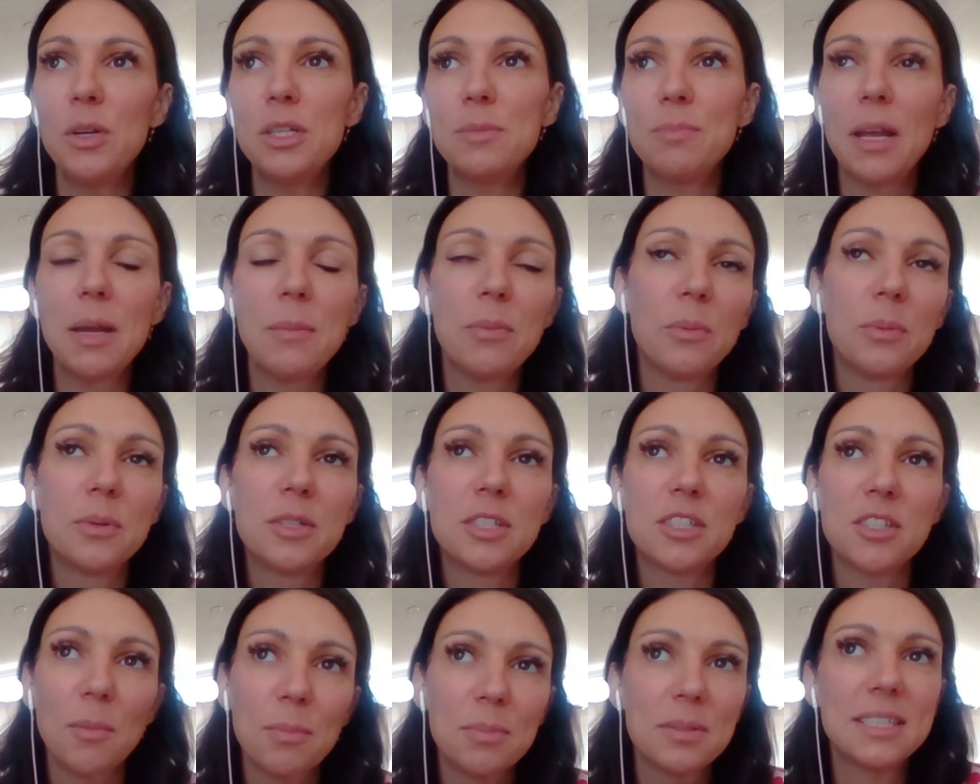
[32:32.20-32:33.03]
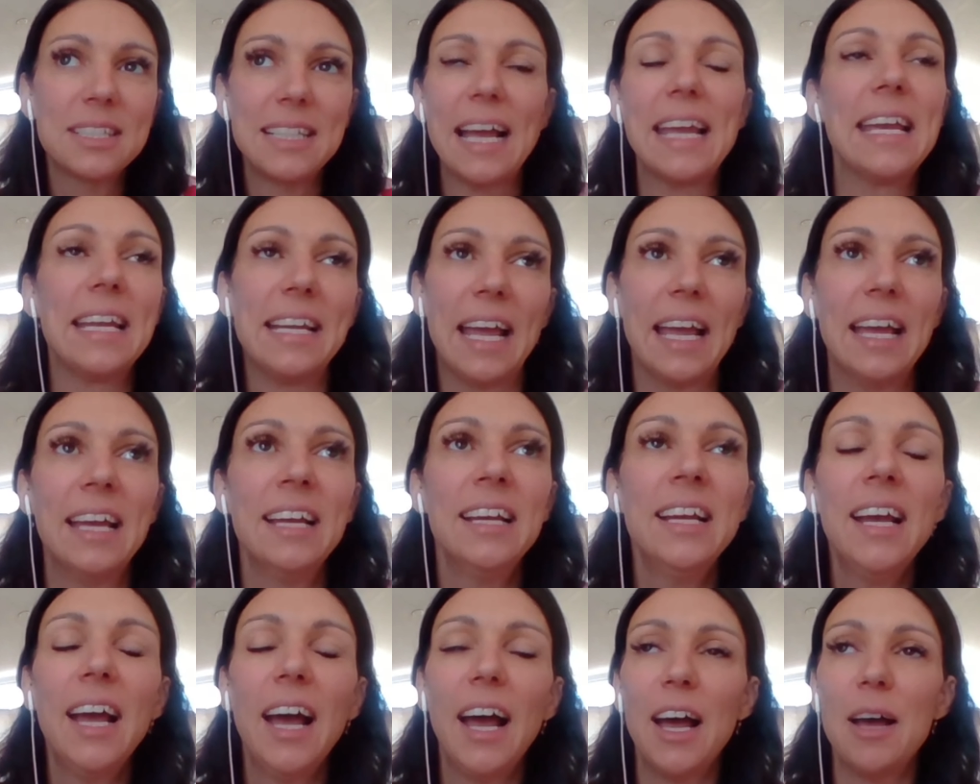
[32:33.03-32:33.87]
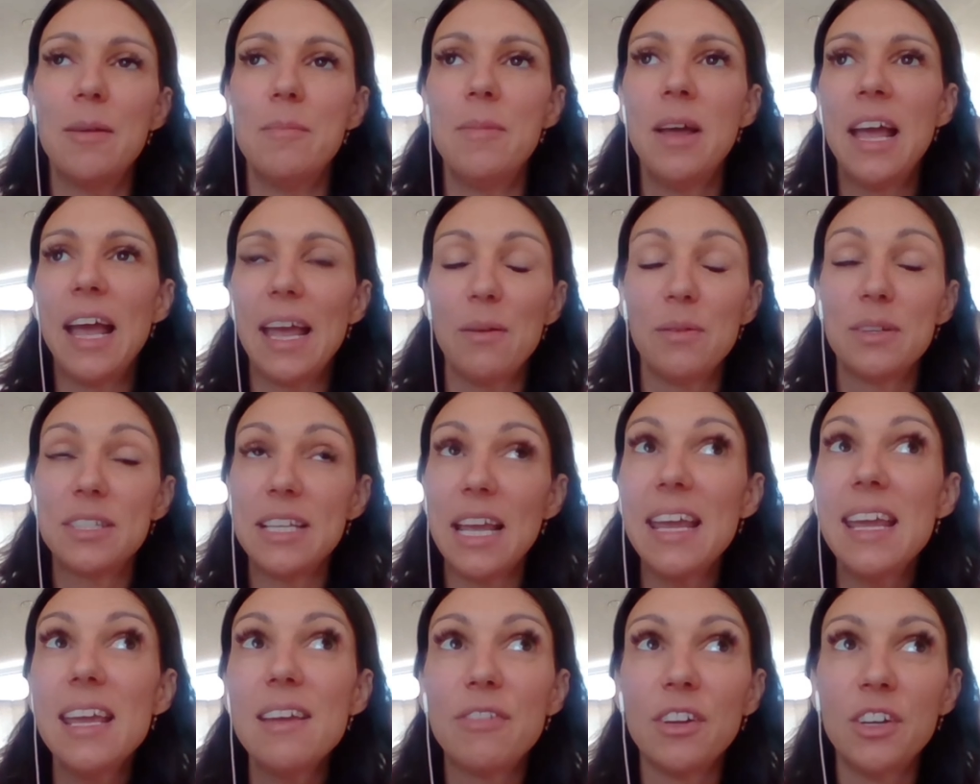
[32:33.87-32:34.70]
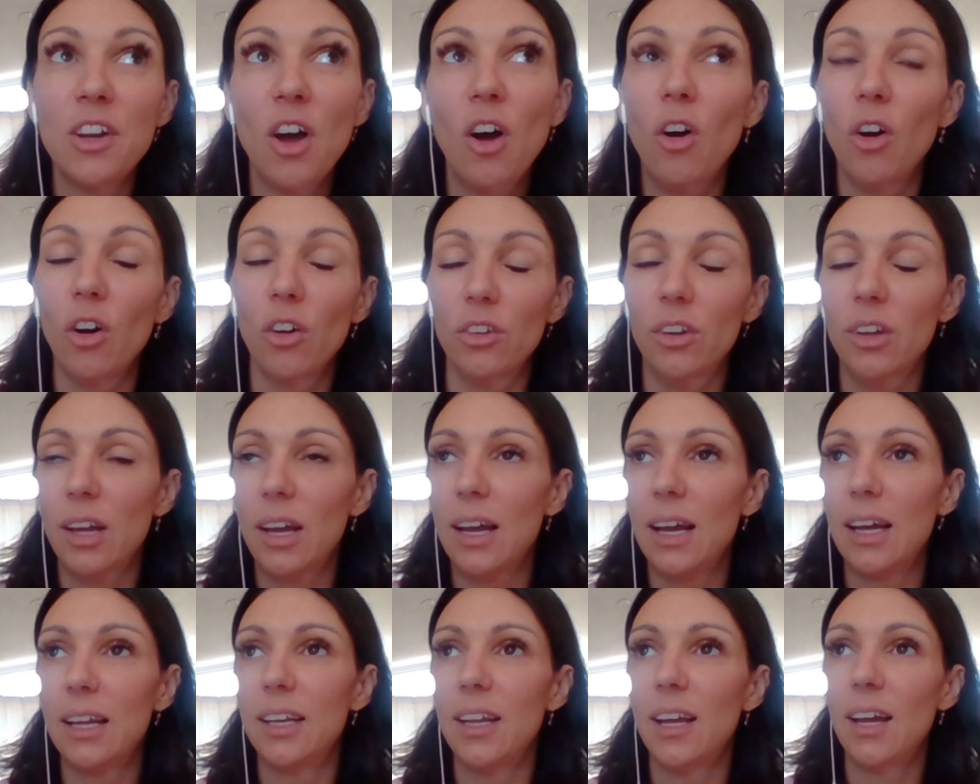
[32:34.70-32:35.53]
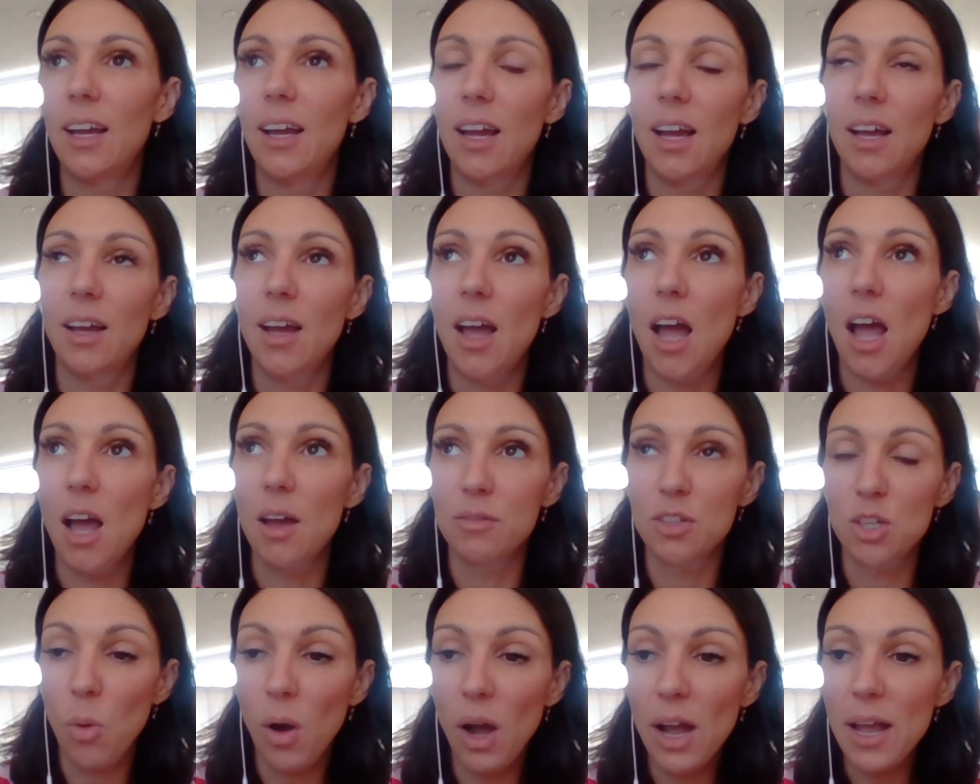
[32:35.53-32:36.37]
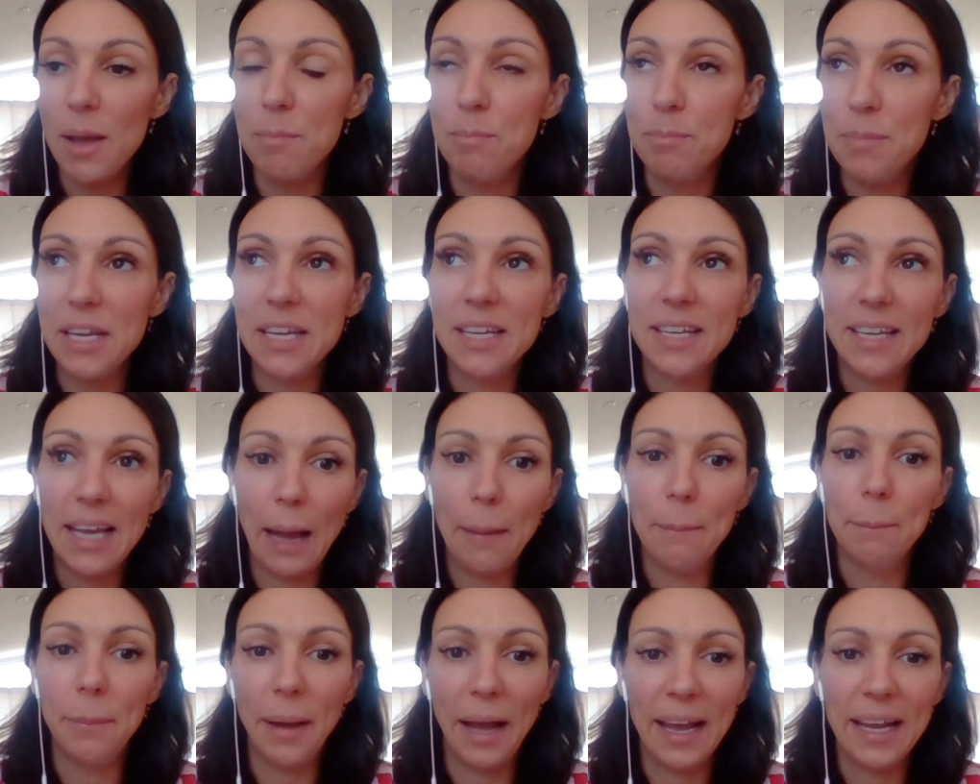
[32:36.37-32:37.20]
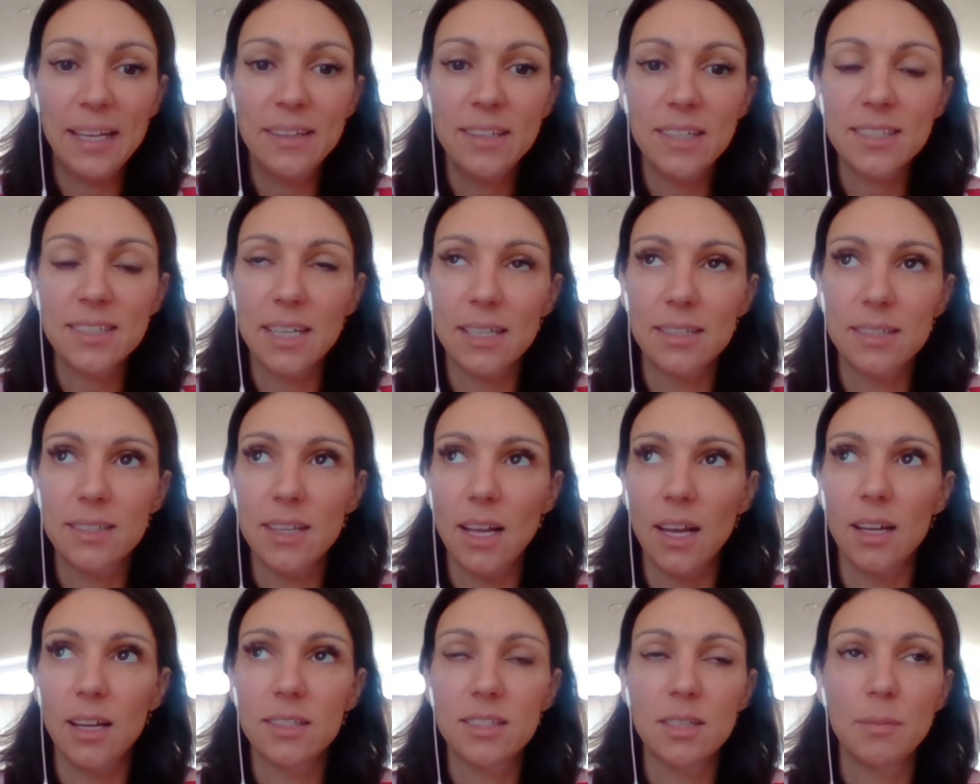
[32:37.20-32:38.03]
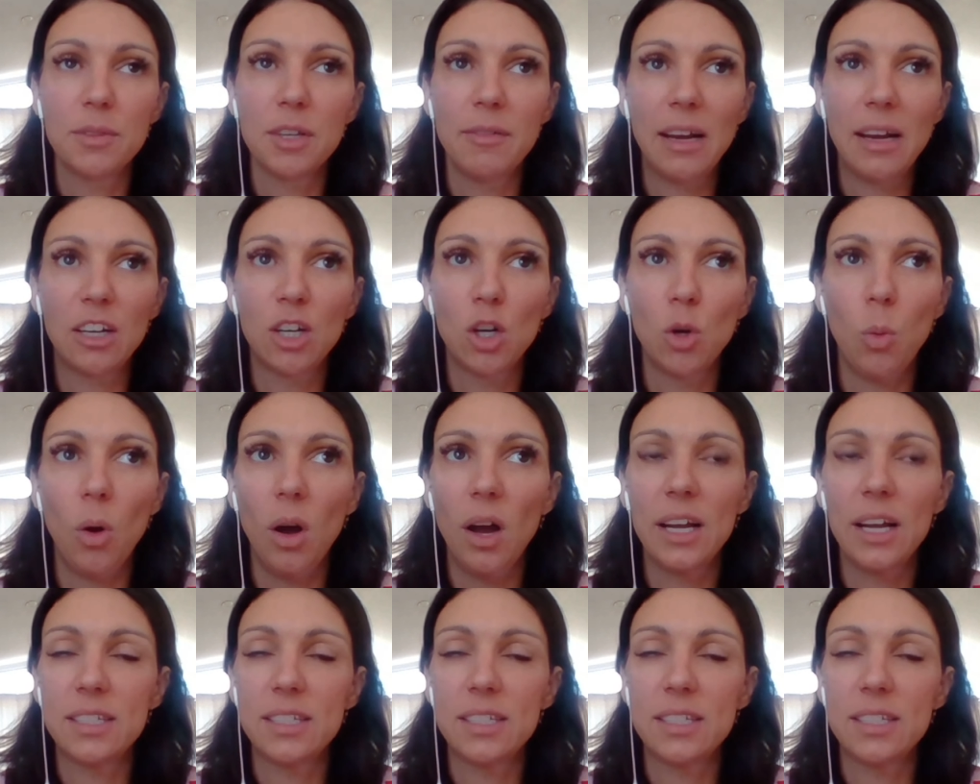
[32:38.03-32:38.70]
off so i wish people would stop saying it um it was even on an, uh, a quite a big campaign that said uh, something around